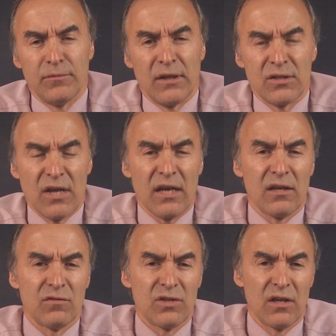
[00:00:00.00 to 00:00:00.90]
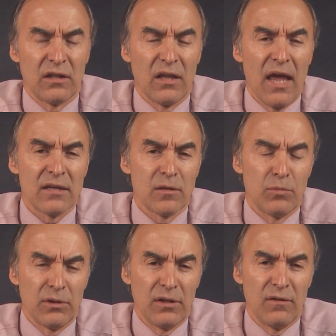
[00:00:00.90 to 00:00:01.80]
executives in Atlanta
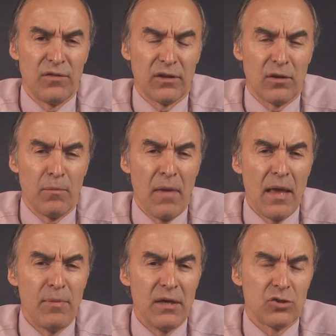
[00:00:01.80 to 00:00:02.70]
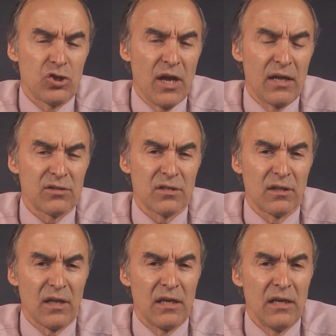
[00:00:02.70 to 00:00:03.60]
believed that there may be a chance
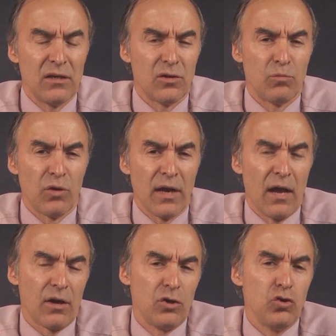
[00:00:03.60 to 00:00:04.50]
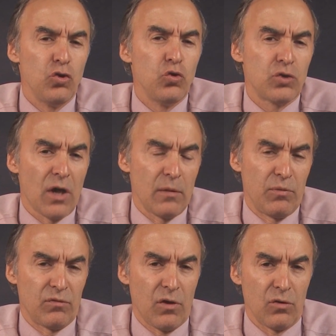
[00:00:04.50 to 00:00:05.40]
that they needed to bring out a new type
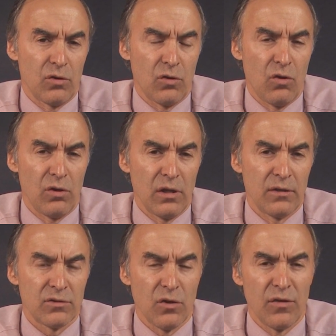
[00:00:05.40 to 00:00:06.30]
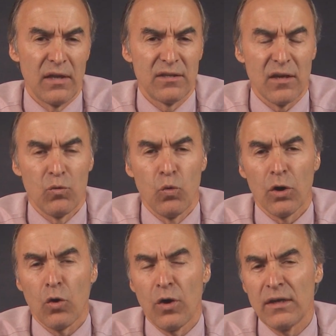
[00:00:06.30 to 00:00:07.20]
of Coca-Cola. And so they said, we're
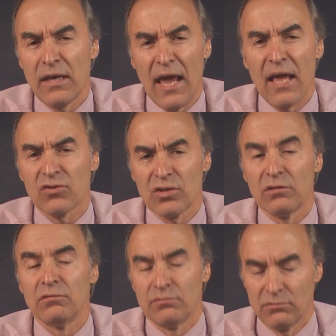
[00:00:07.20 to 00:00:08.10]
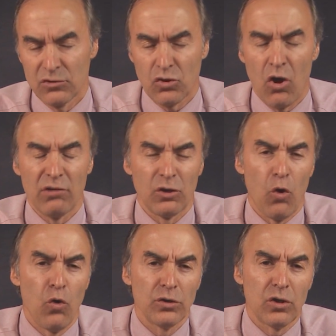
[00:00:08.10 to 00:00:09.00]
going to cancel, let's call it
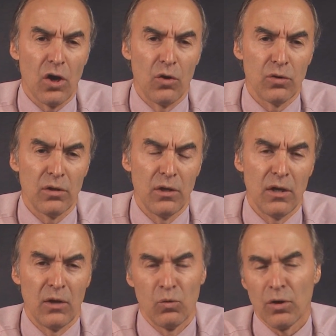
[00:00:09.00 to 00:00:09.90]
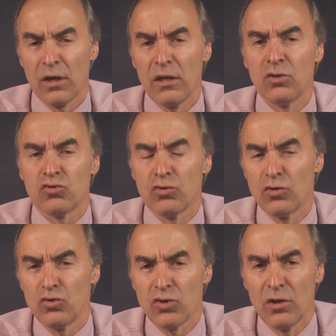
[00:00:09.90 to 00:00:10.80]
old Coke, and we're going to
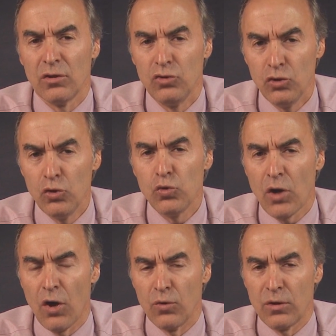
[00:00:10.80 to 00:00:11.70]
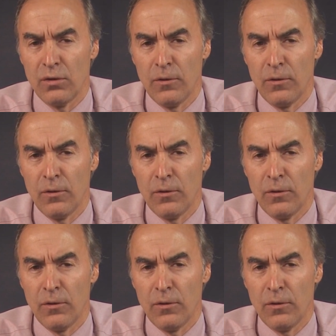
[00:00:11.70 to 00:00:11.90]
introduce new Coke.